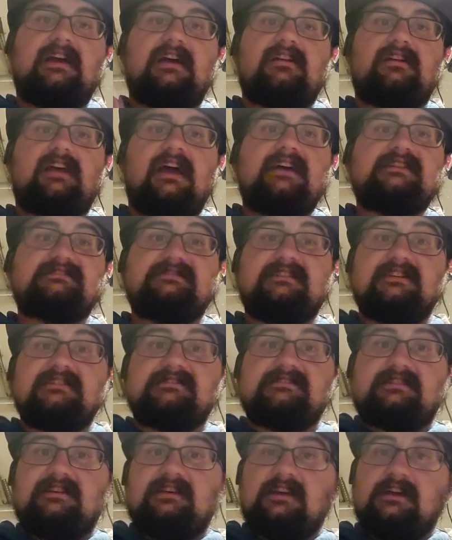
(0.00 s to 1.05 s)
got a guy's
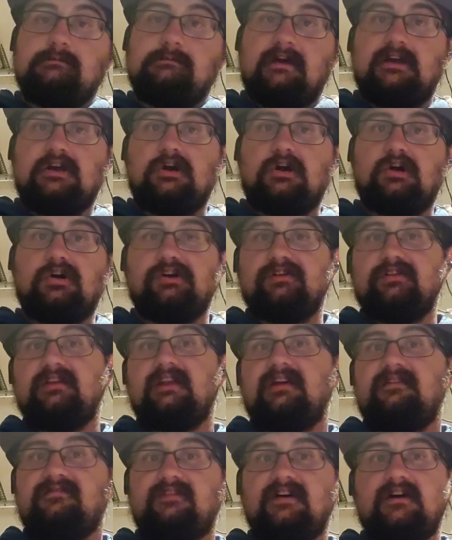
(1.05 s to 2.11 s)
disc in my car that
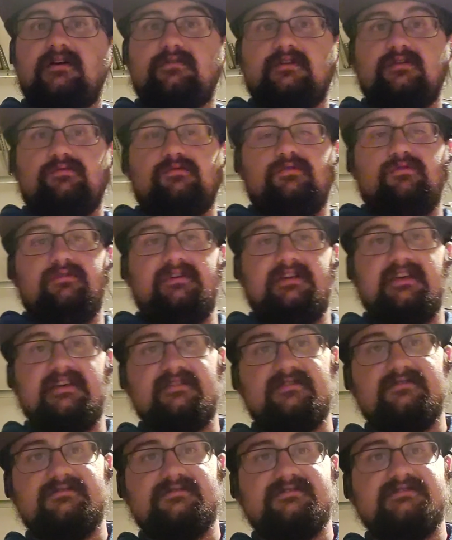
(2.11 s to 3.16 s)
I found at Rolling
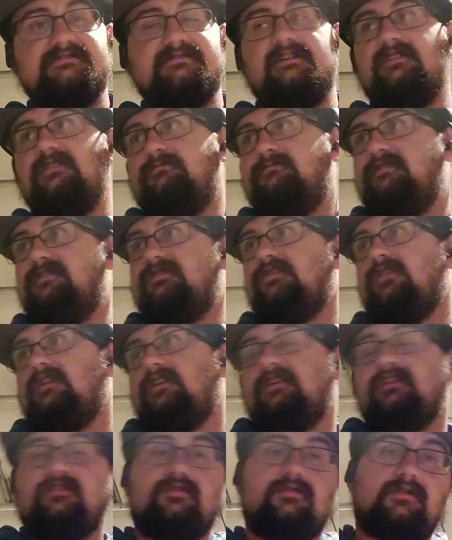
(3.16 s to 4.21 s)
Hills. I've been
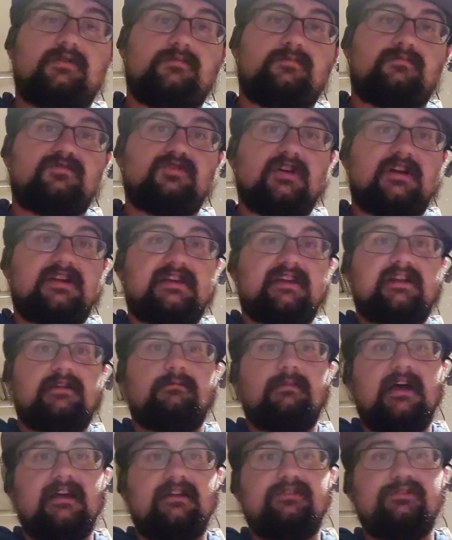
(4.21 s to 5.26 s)
talking to him, trying to get it
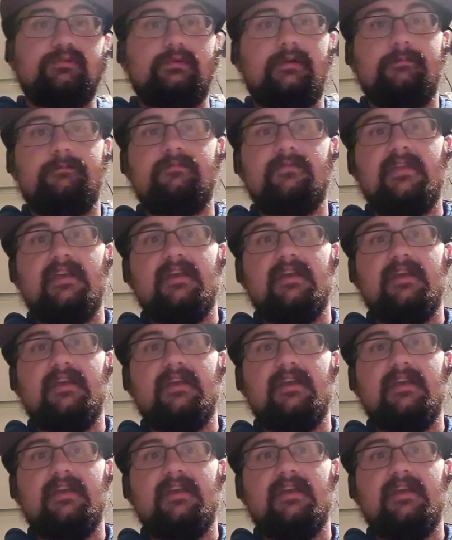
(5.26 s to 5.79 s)
back to him.